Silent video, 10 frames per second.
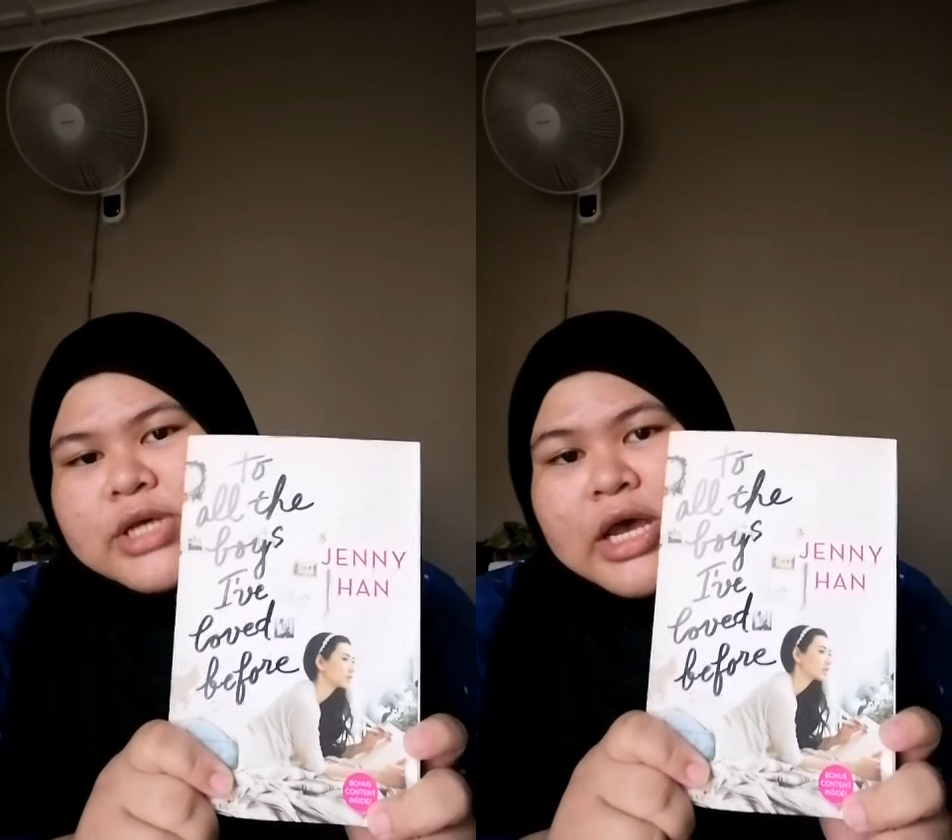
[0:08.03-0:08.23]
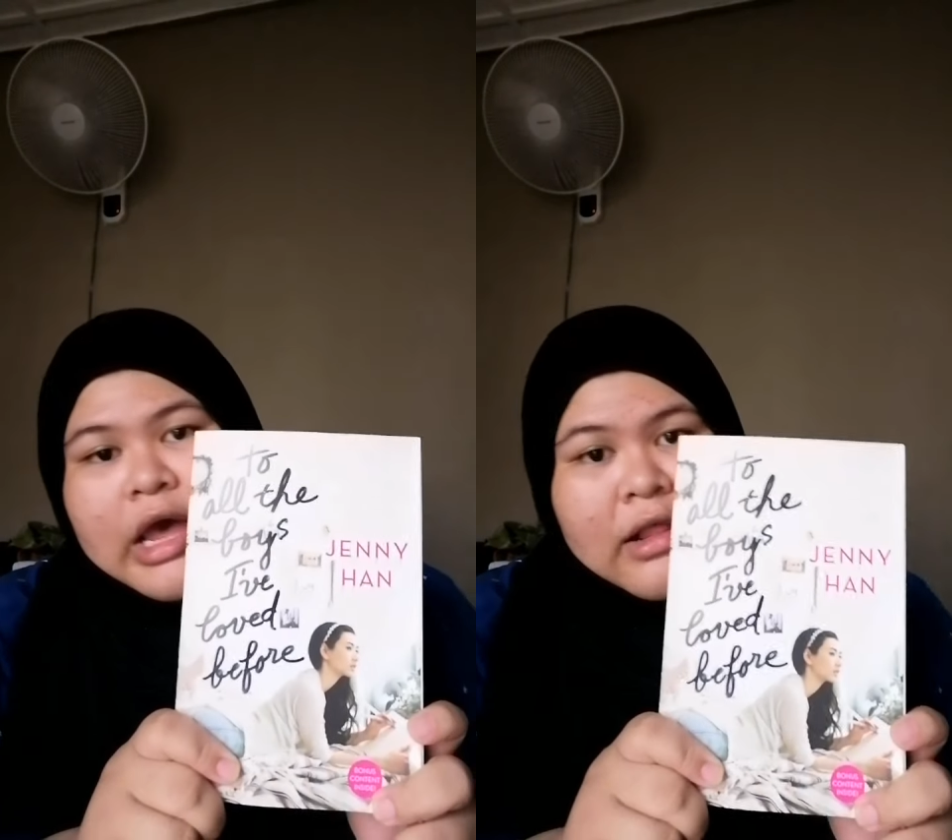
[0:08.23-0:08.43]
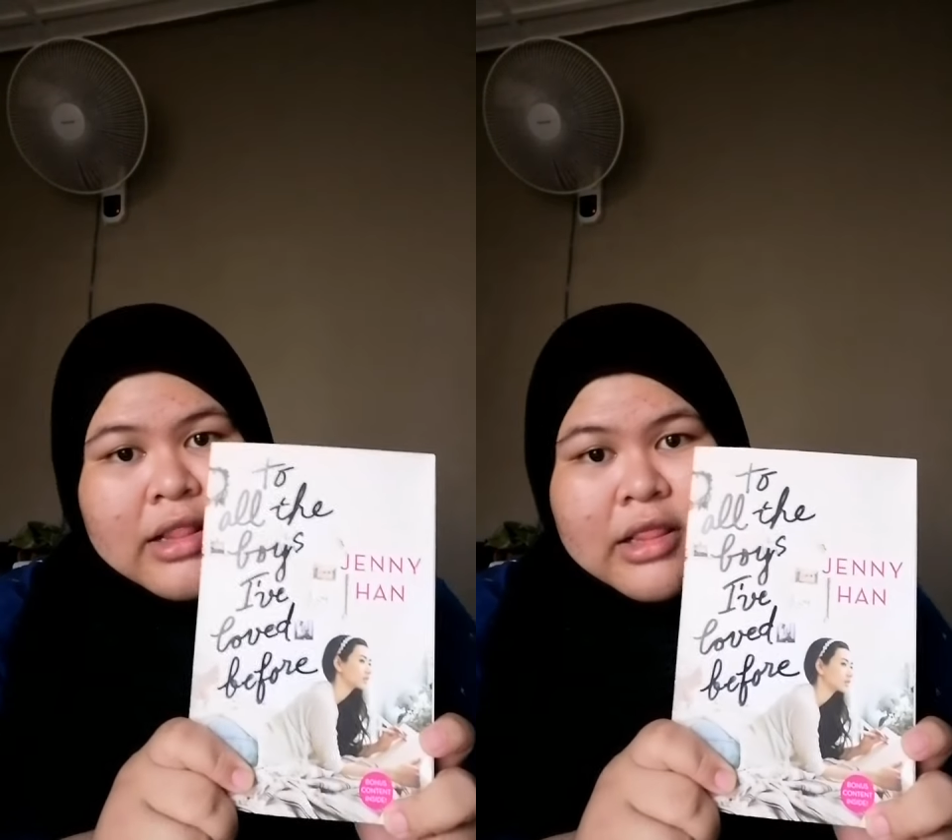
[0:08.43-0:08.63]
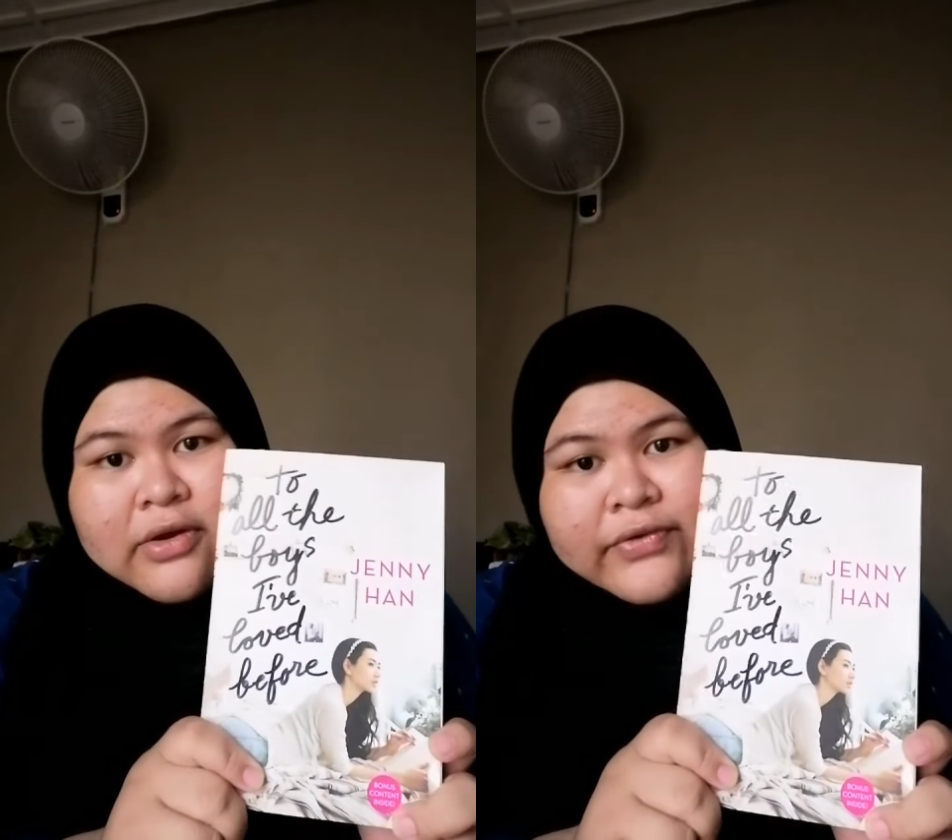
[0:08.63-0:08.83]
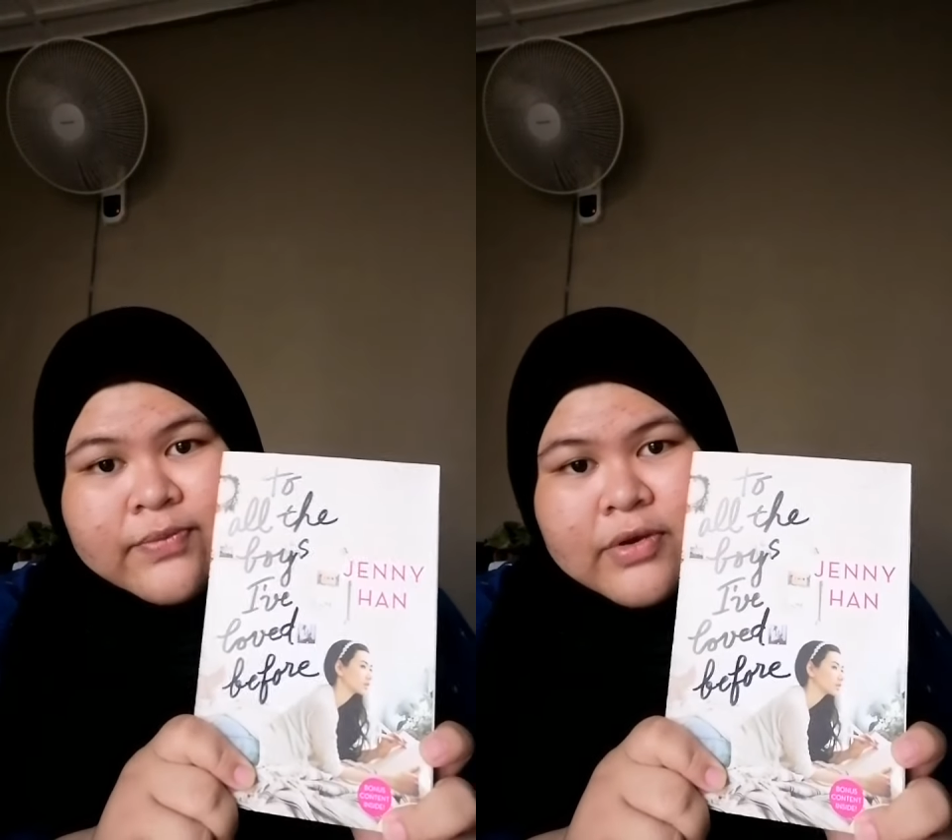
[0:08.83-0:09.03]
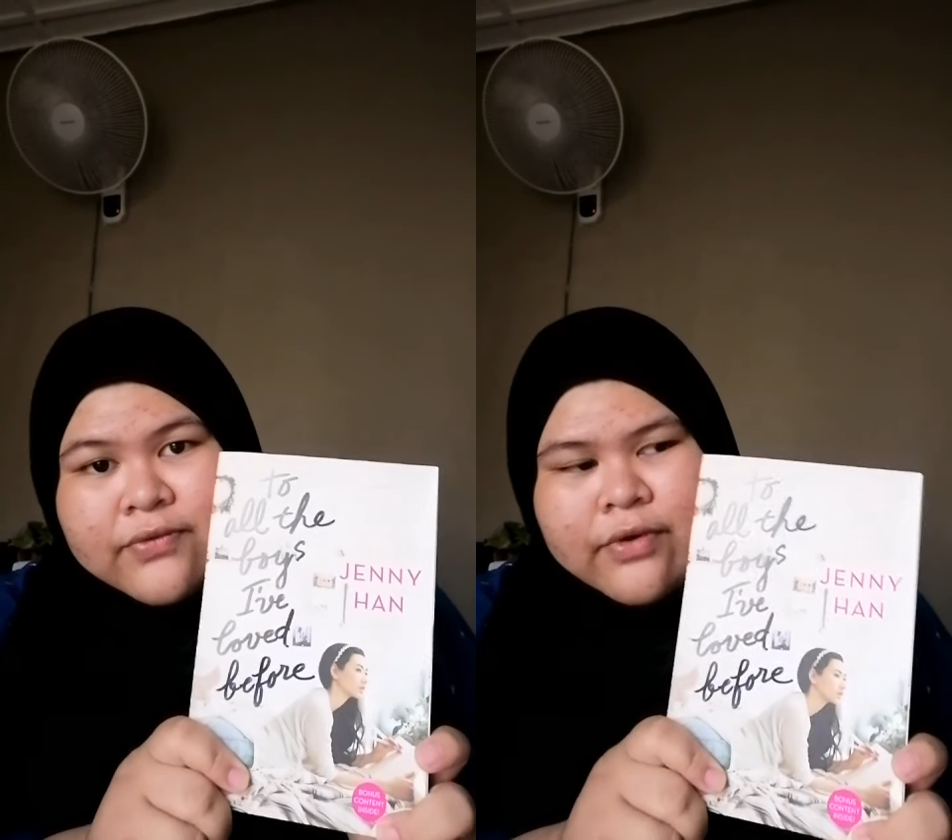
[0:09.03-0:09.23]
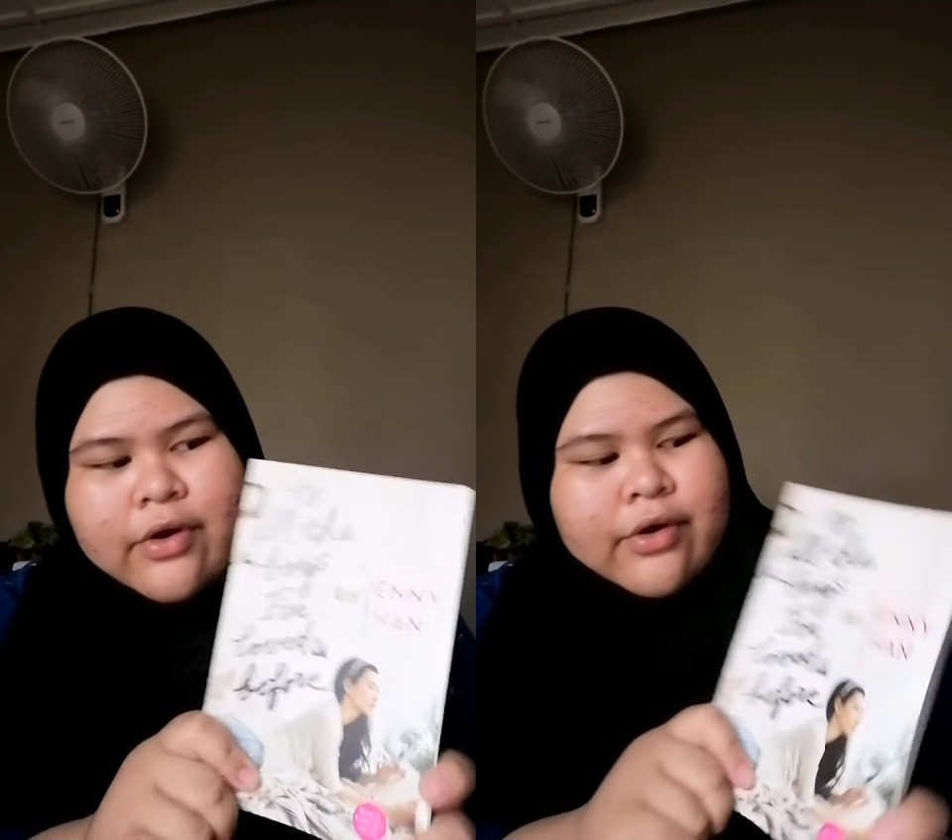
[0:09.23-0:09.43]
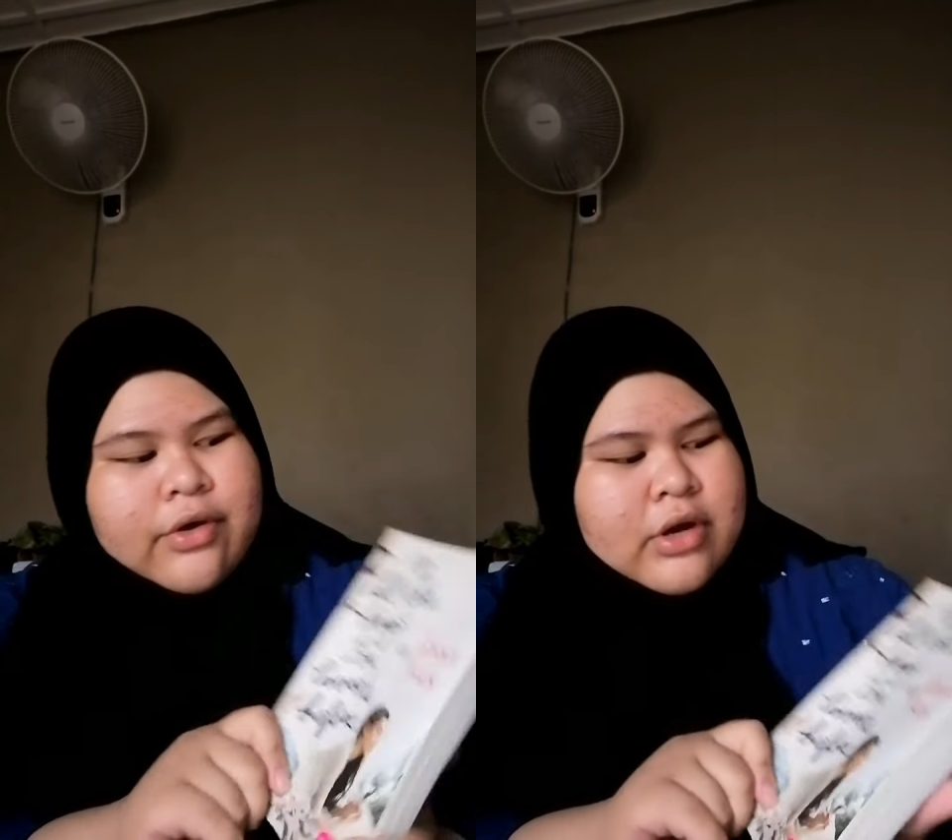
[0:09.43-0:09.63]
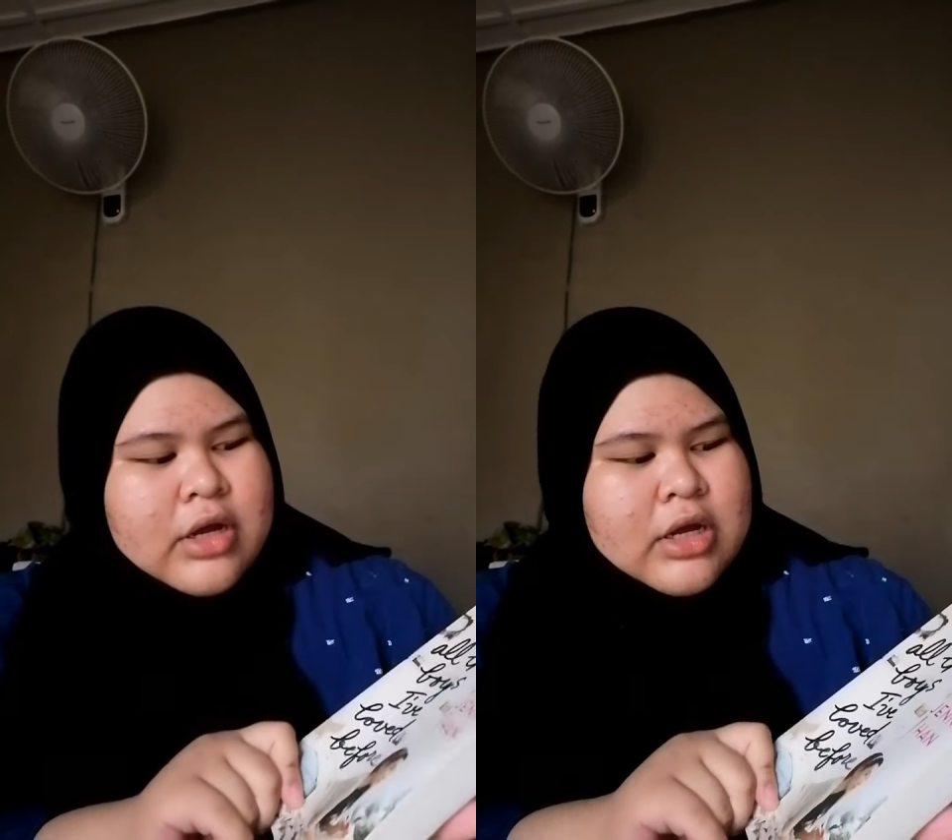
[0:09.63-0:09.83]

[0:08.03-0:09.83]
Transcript: I Have Loved Before,